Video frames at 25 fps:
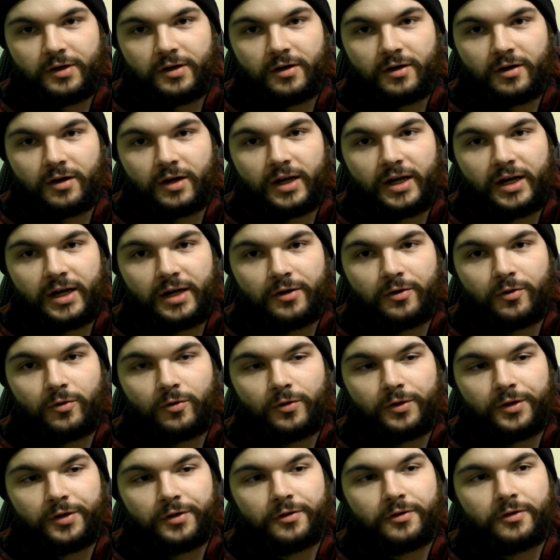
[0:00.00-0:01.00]
argan
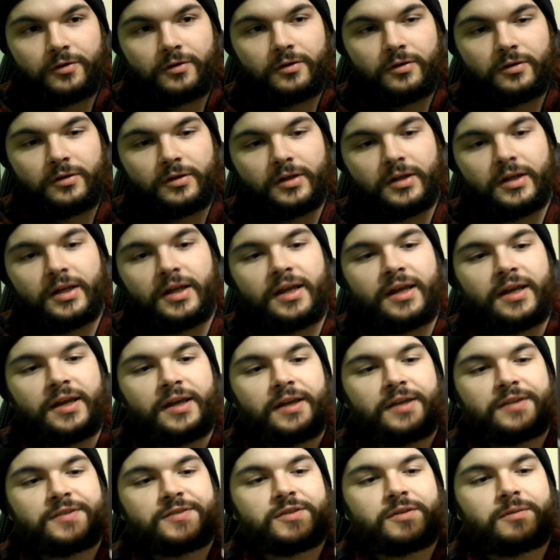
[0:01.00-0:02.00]
oil, and it
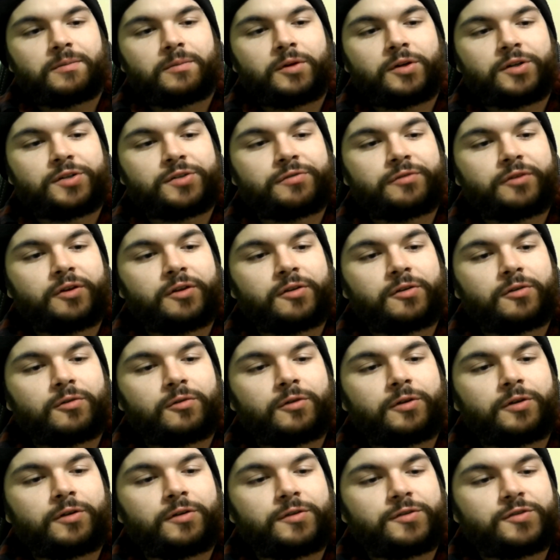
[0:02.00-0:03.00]
has a bunch of other
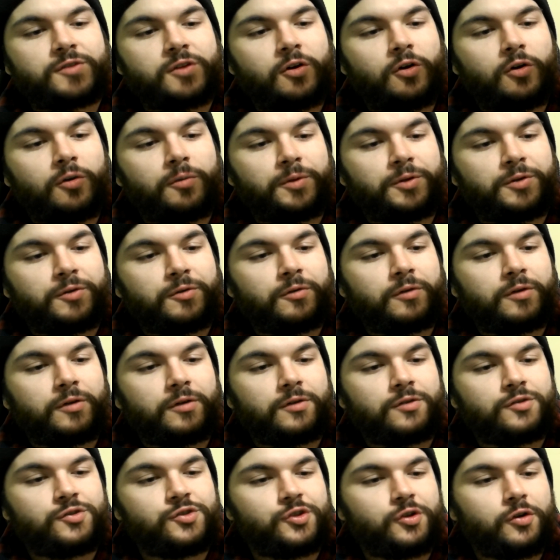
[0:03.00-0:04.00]
oils: almond
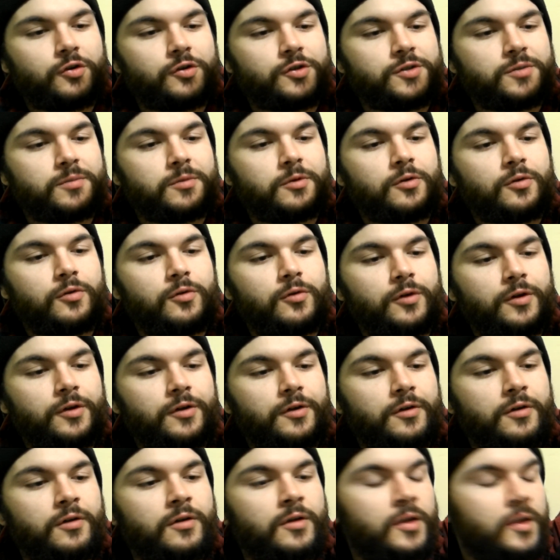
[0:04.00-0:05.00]
oil, jojoba
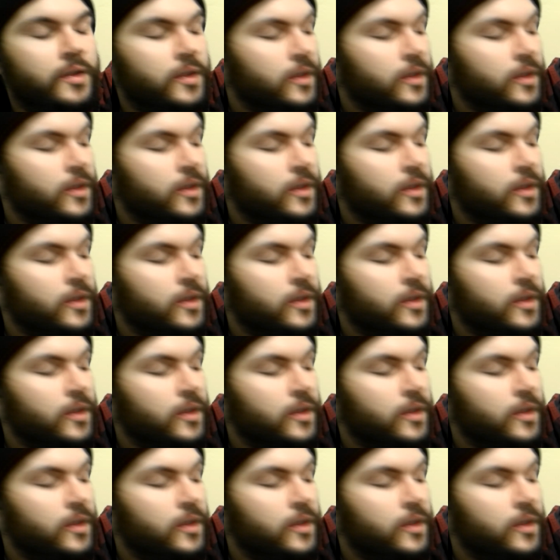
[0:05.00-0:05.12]
oil.